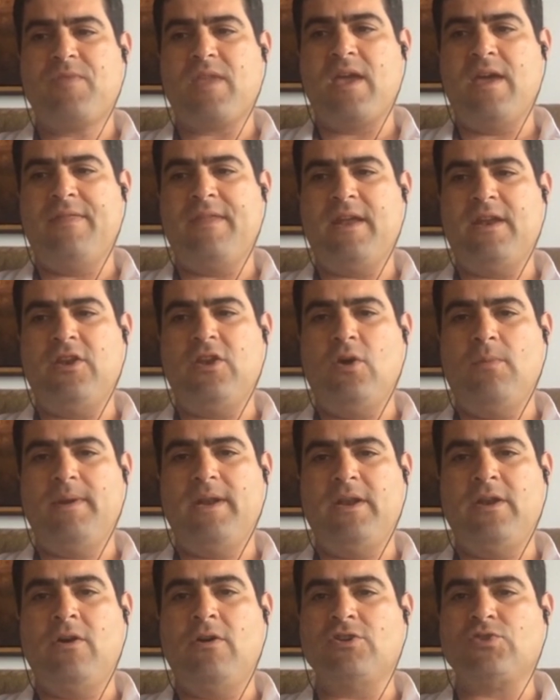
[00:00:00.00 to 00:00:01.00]
And then
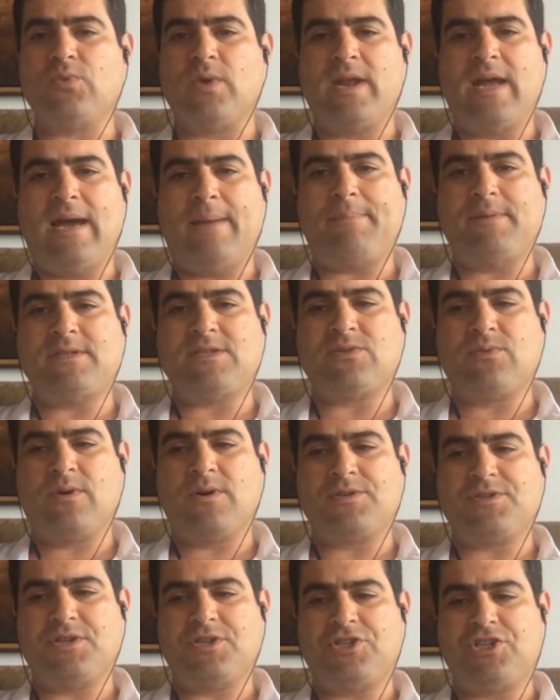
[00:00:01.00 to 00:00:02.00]
nobody knows what happens to
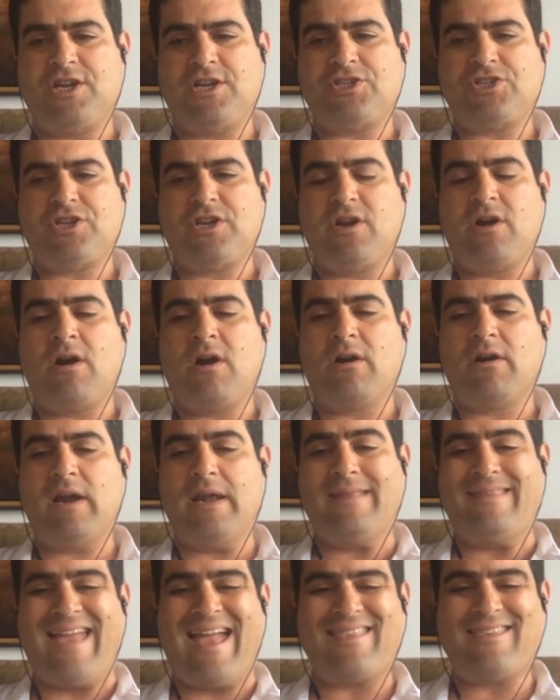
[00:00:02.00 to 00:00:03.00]
our suggestion. Our
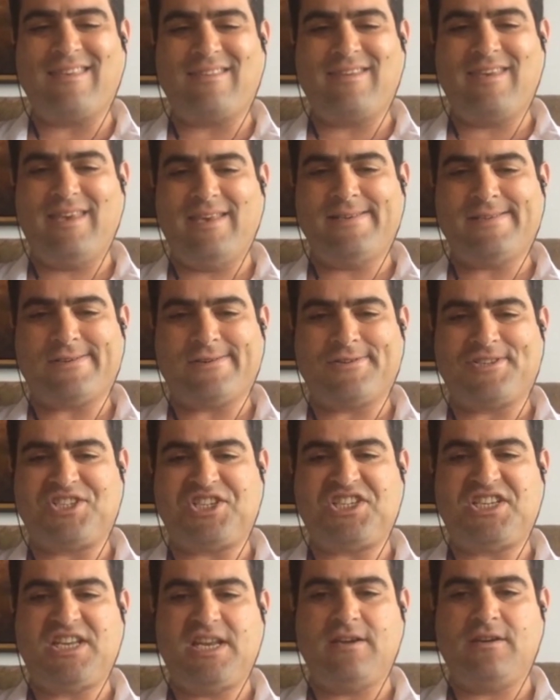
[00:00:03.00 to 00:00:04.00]
identities are
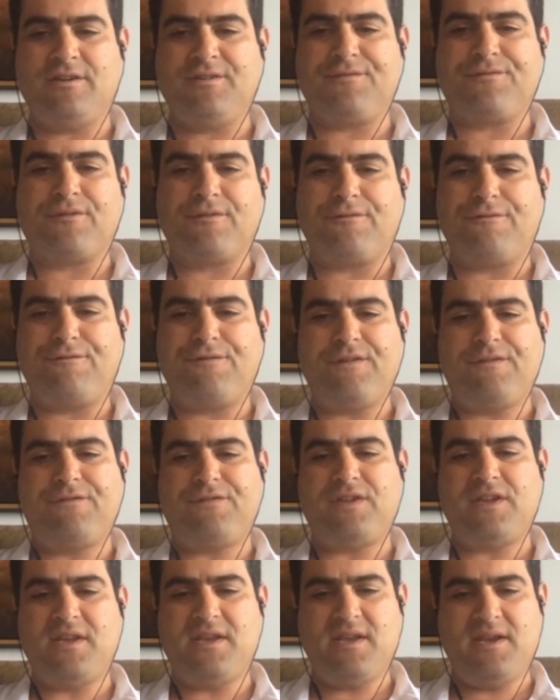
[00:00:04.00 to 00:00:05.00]
sealed for
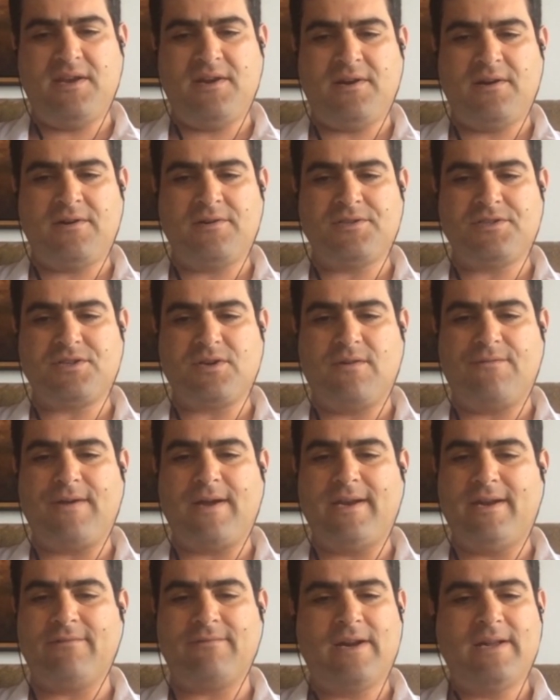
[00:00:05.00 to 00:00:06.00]
50 years. So if
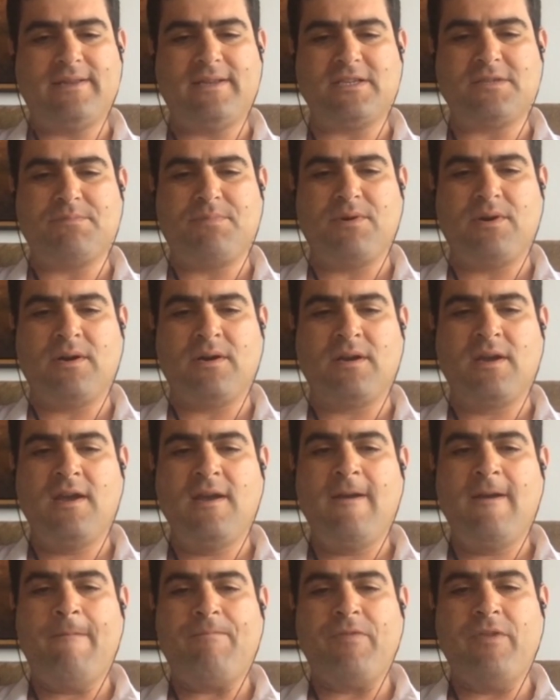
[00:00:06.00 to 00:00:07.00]
I didn't write this book,
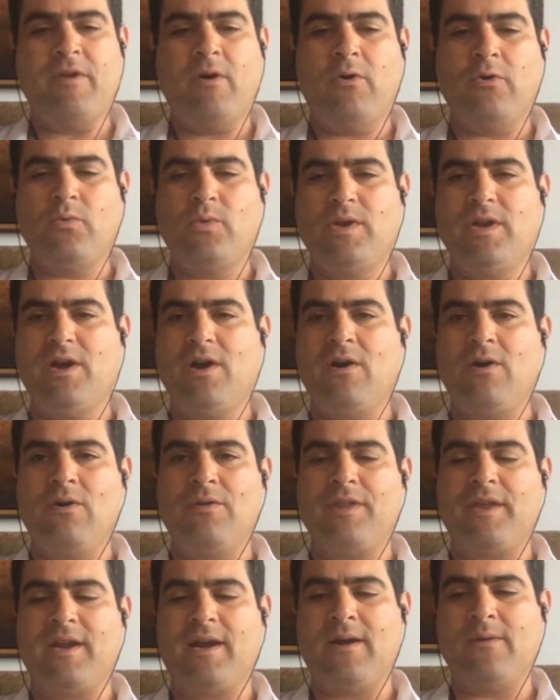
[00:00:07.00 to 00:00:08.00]
no one would know
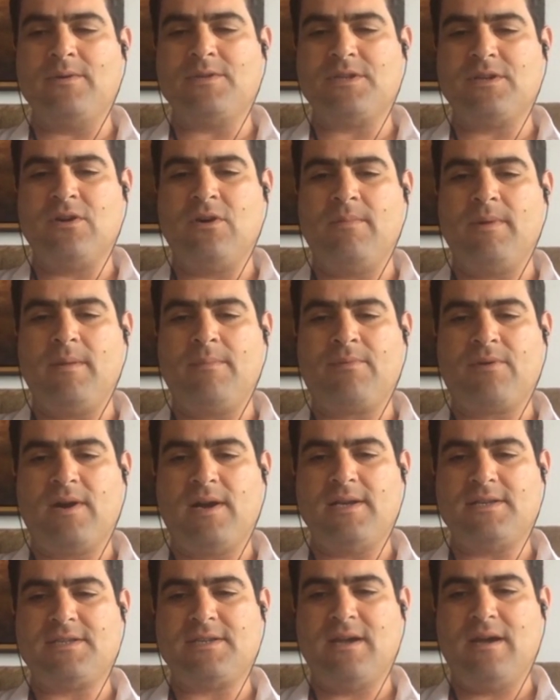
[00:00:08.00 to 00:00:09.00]
that I was a Nobel
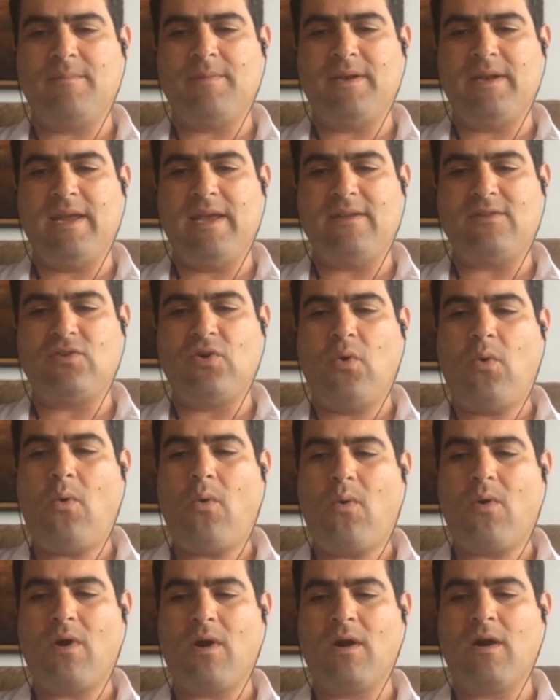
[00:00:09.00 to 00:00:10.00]
Prize
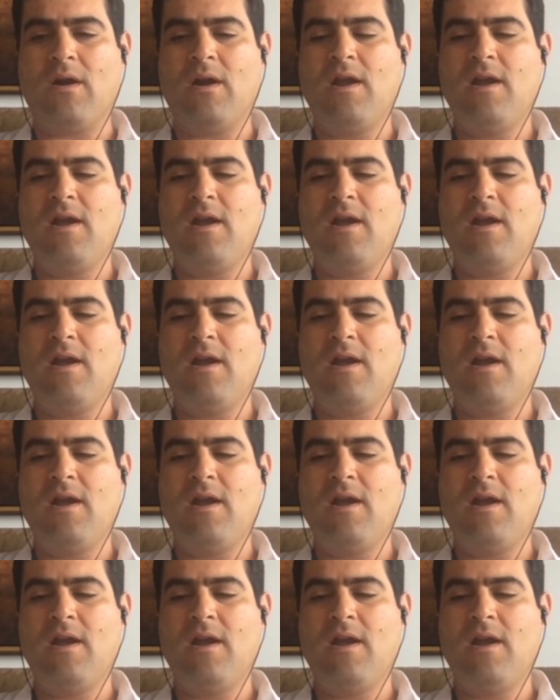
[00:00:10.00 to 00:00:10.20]
nominator.